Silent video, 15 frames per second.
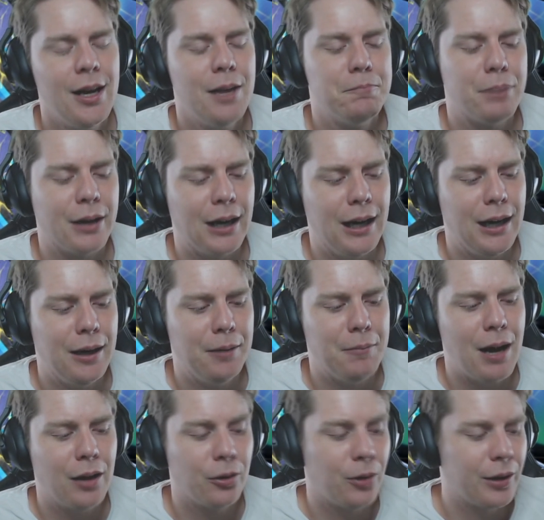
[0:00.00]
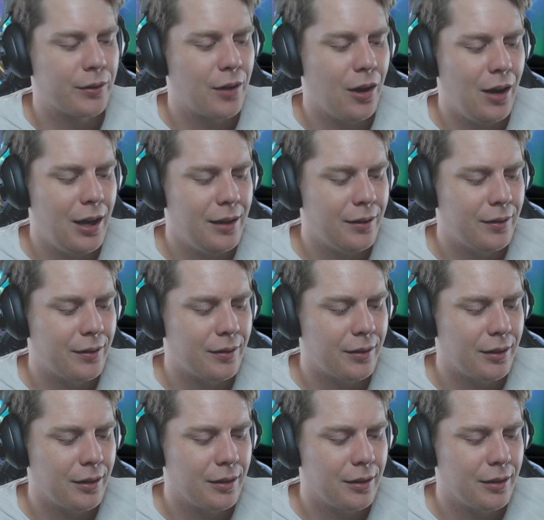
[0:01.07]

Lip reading: But otherwise, guys,